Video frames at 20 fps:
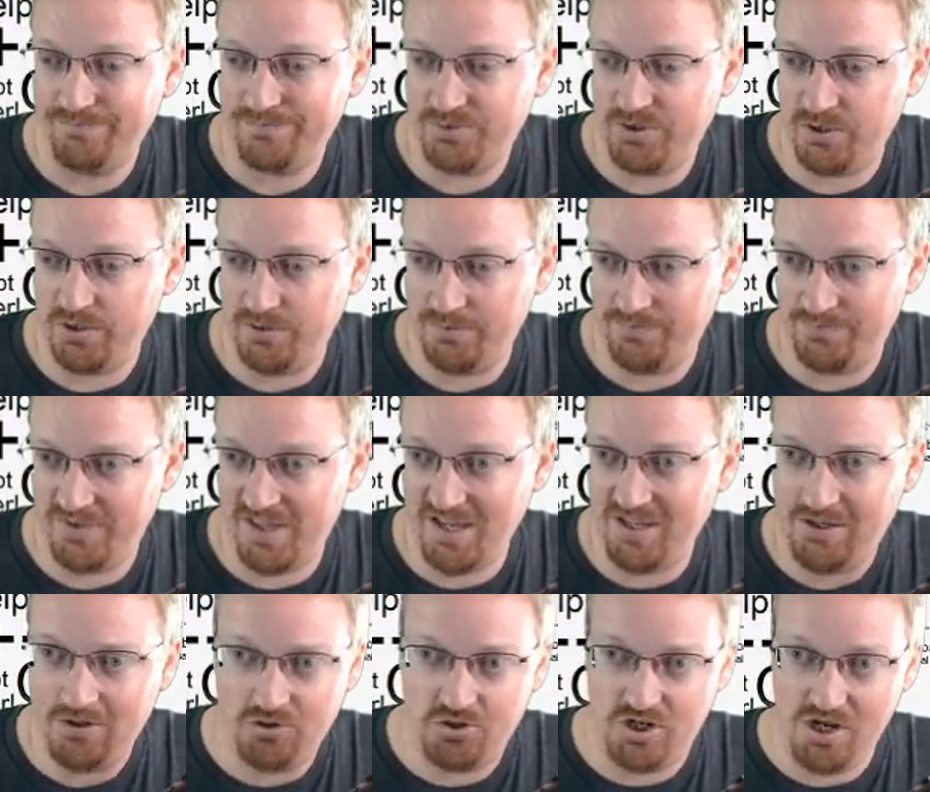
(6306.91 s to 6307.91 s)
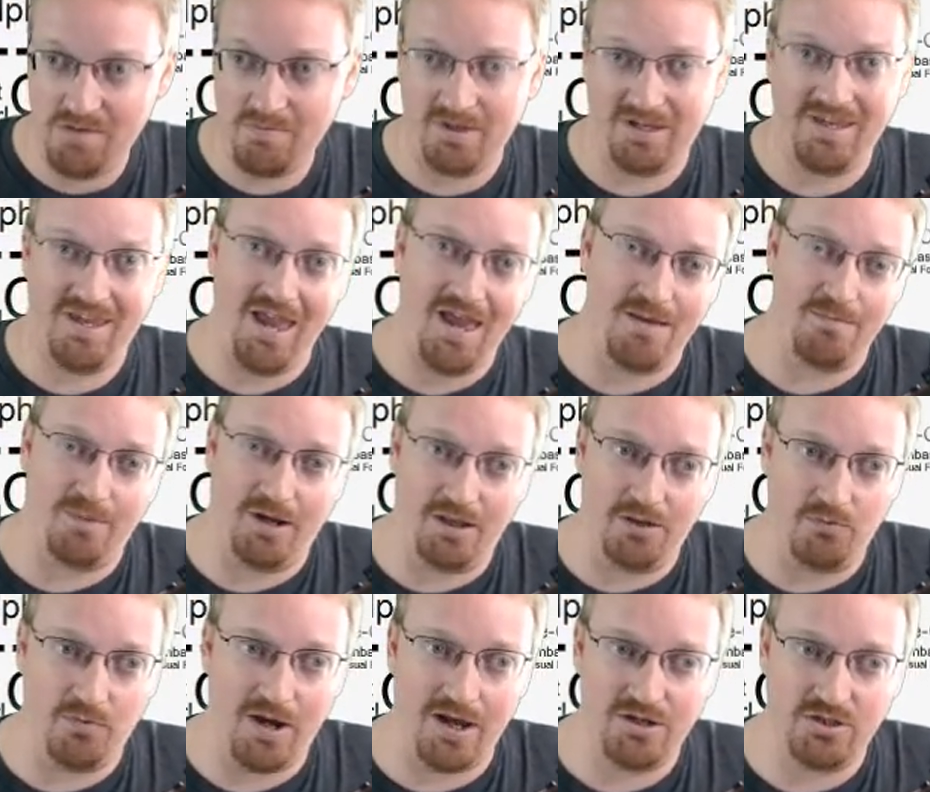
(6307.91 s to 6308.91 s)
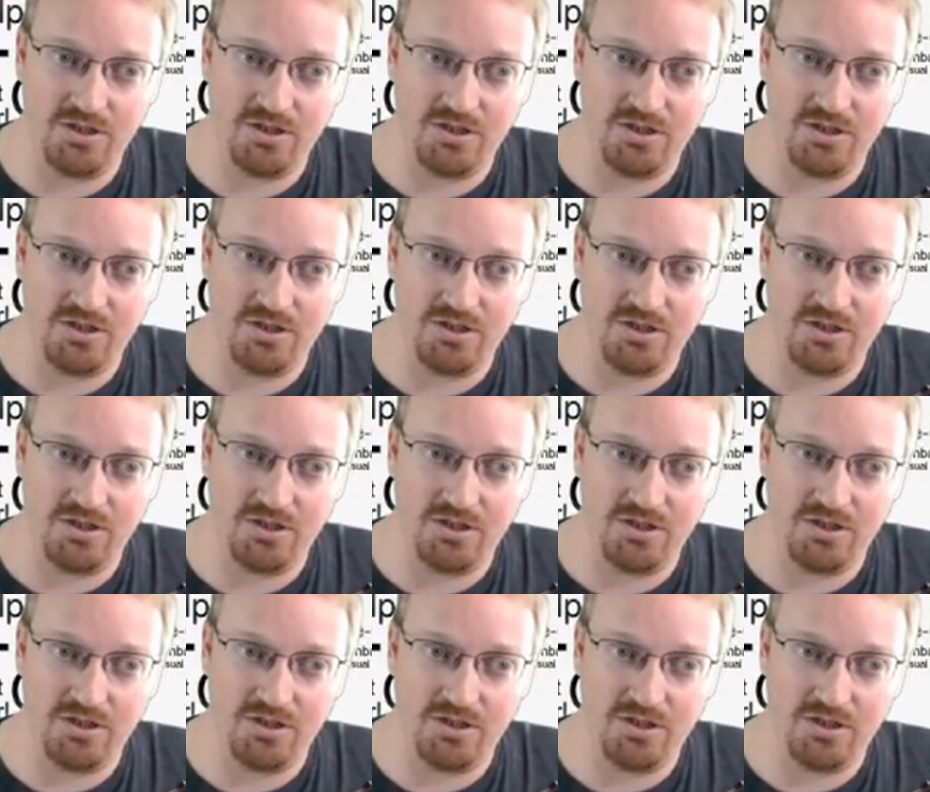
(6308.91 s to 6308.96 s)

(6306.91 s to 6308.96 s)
So thank you, Jim, again, by the way.